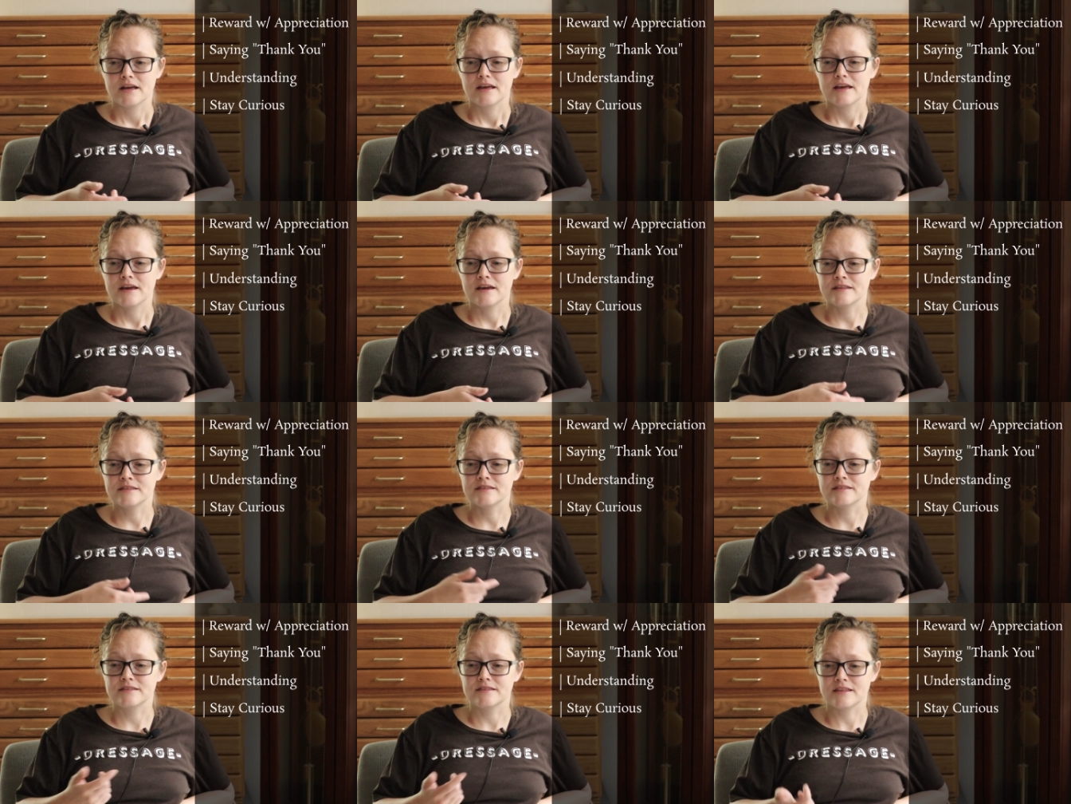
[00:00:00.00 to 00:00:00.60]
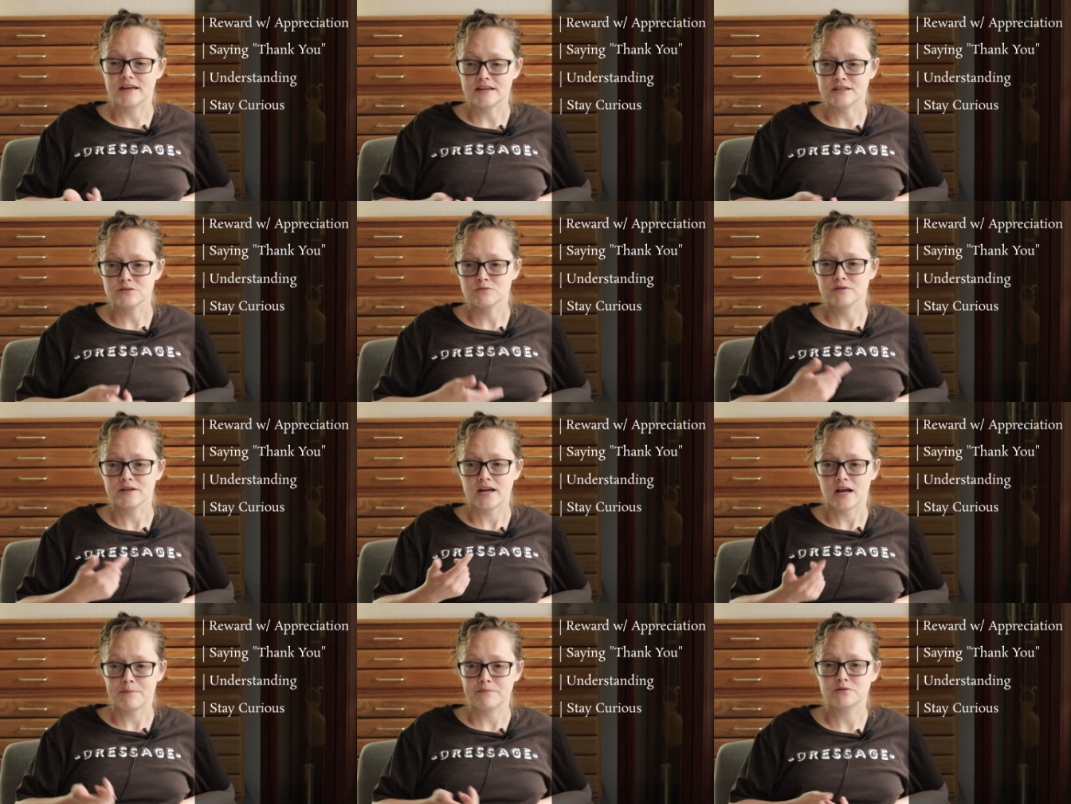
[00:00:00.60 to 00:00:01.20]
And that's
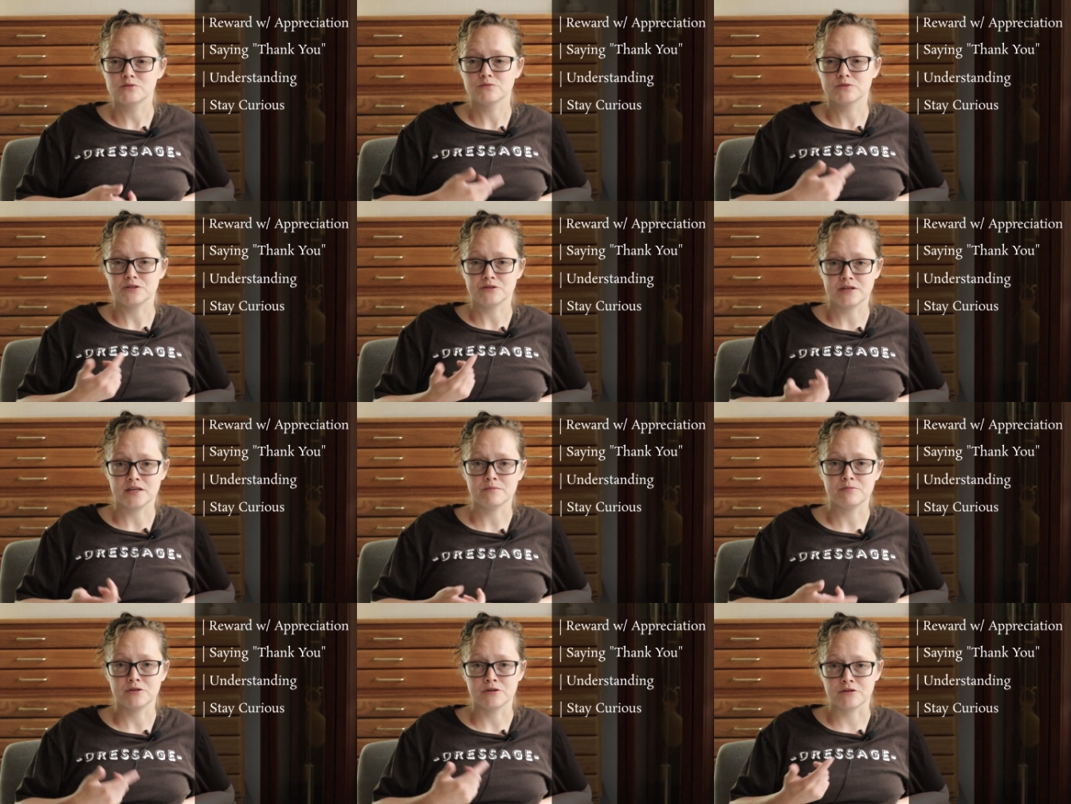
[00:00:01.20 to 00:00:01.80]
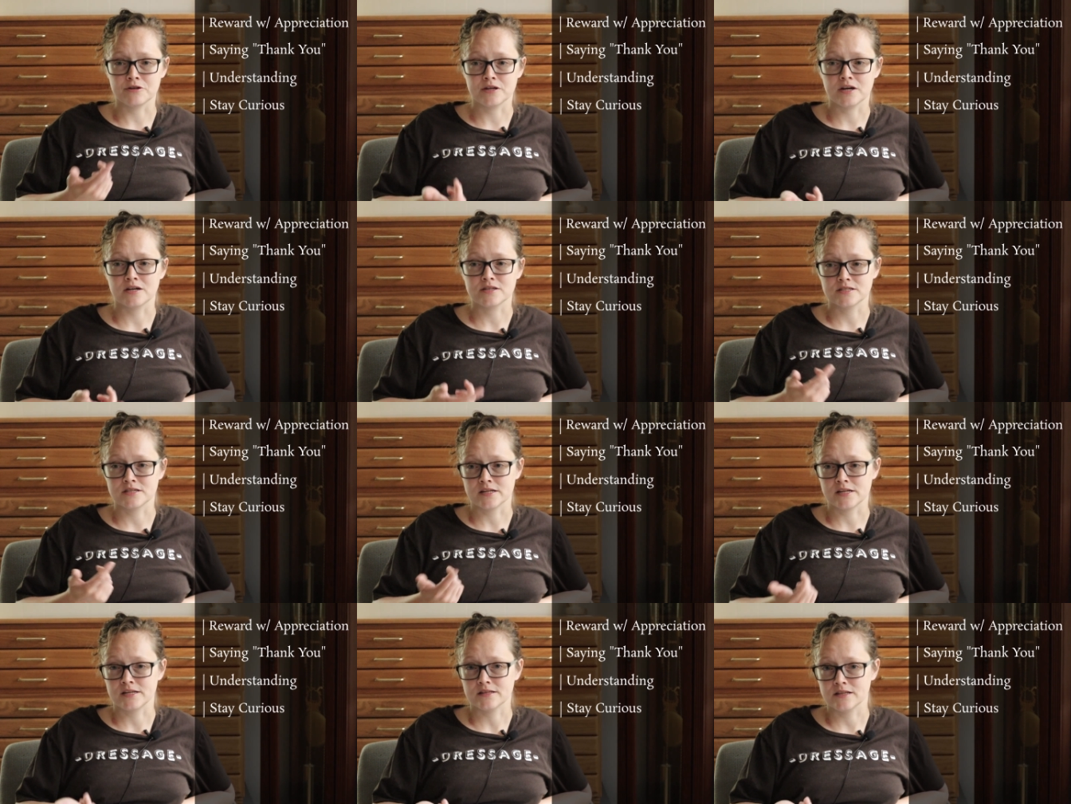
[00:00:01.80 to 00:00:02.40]
what happens when you keep
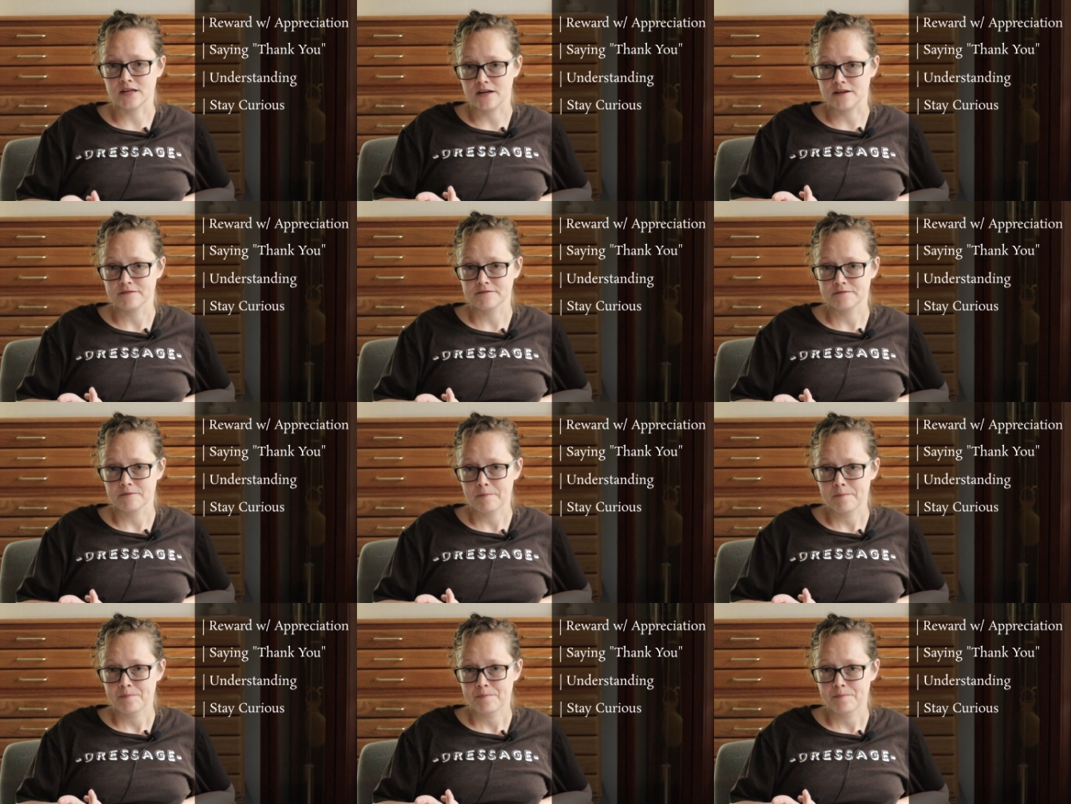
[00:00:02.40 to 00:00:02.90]
curiosity alive.